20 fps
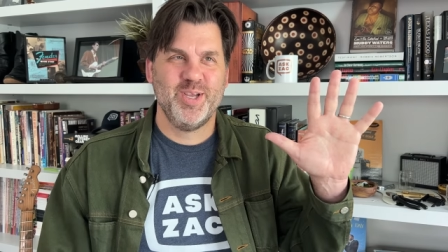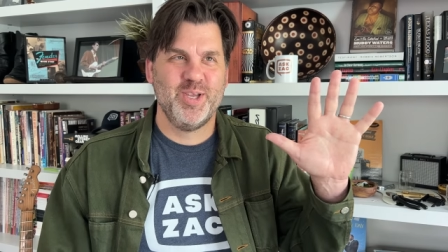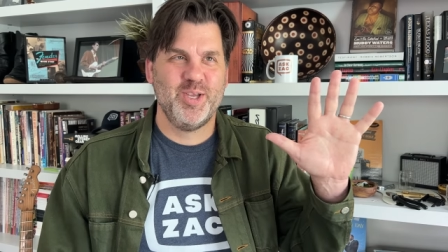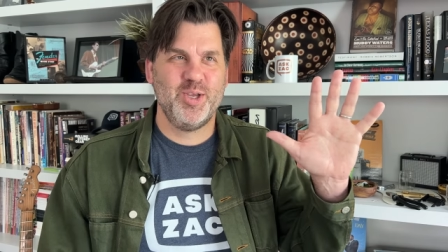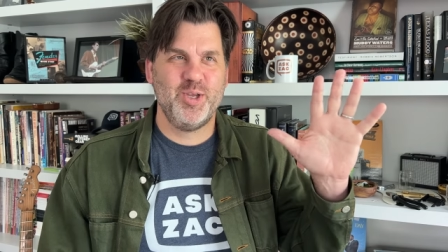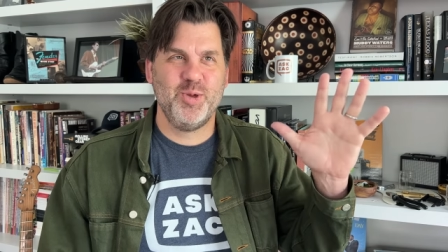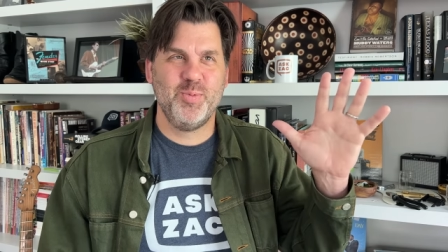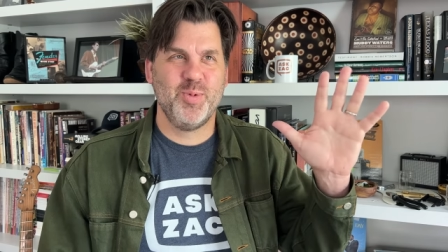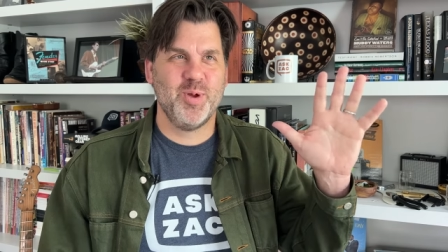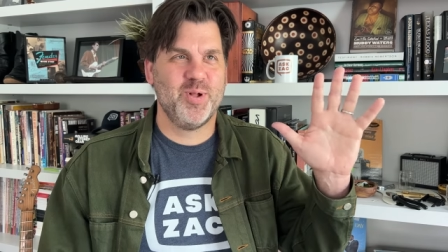
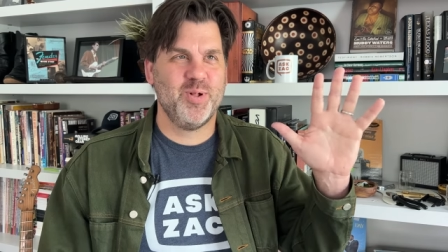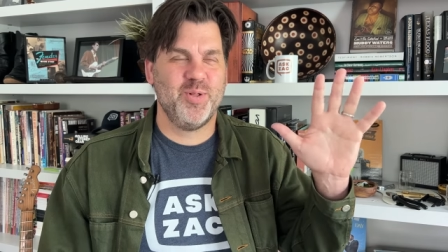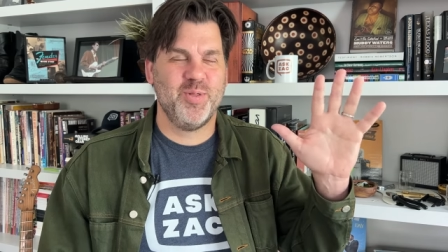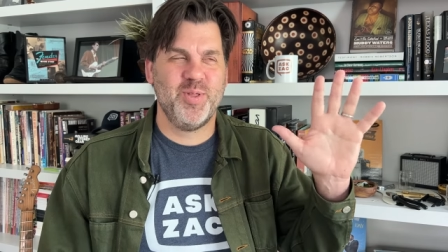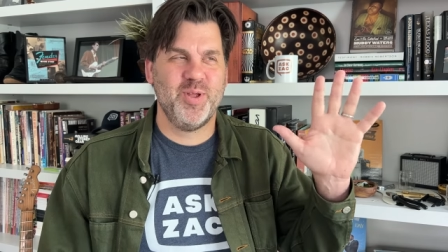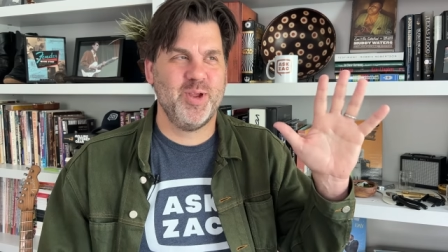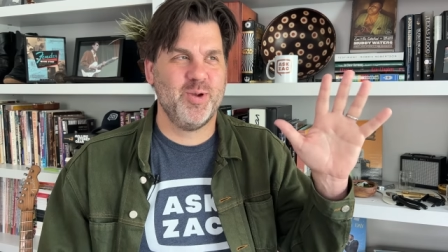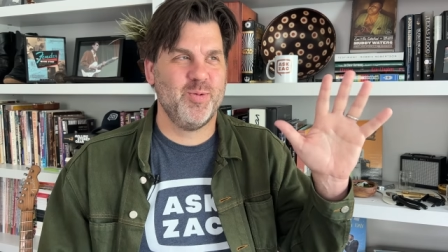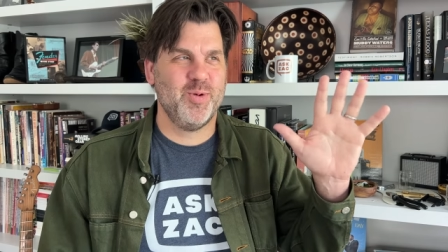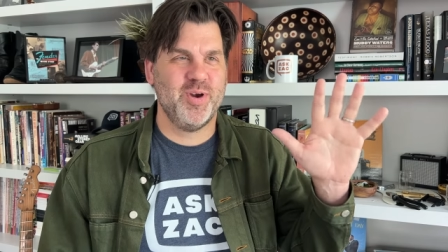cubicle
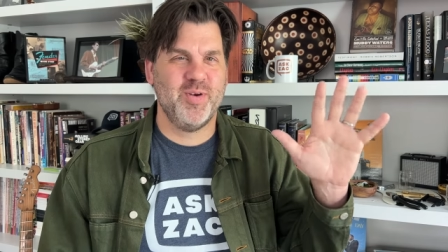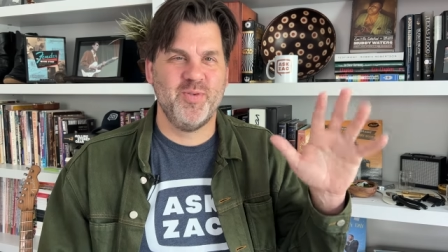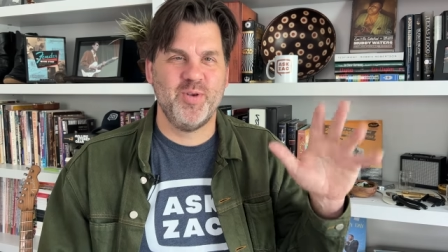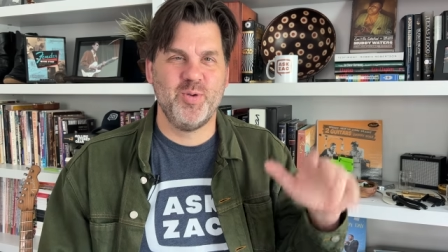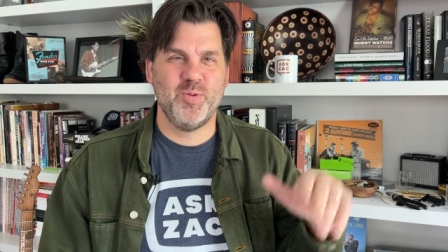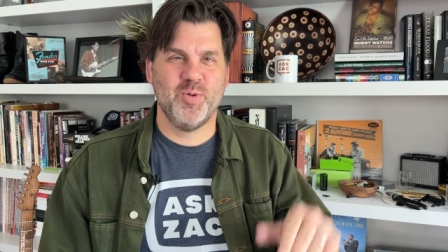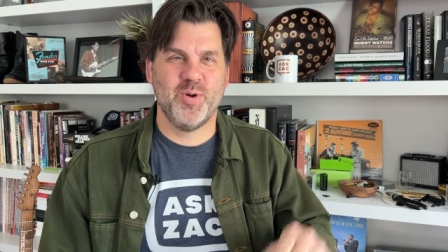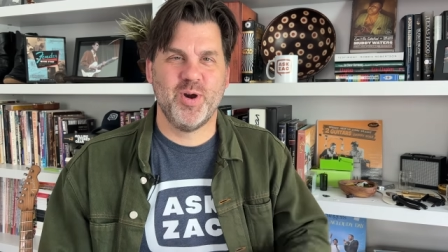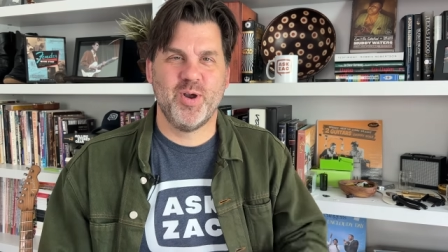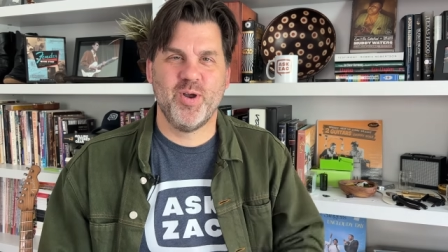thing, whatever
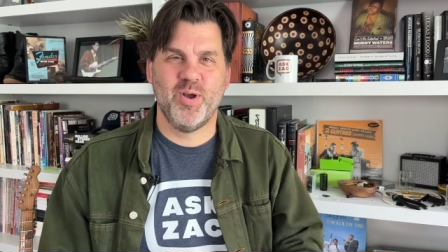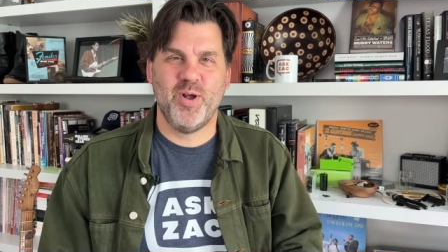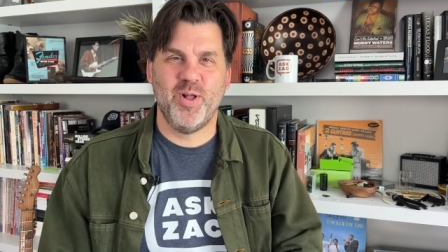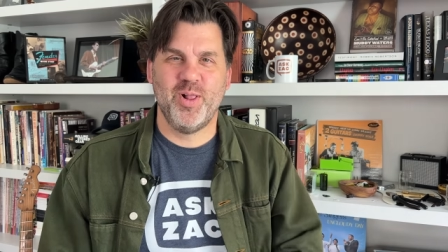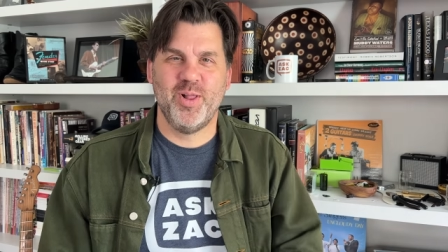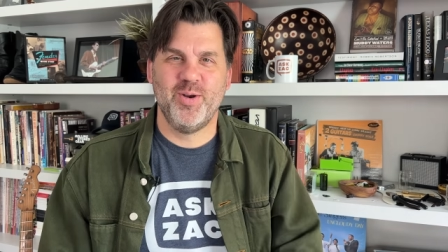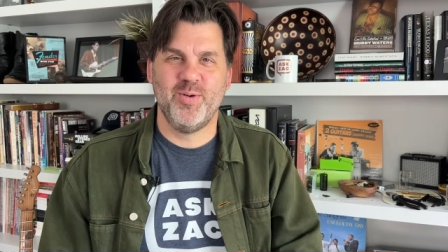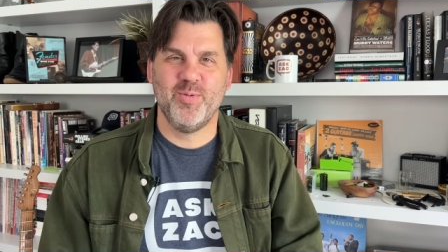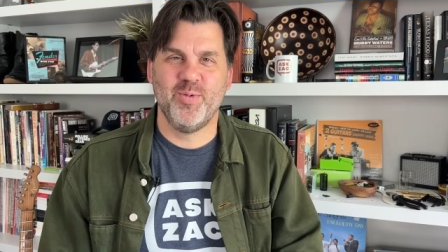you want to call it,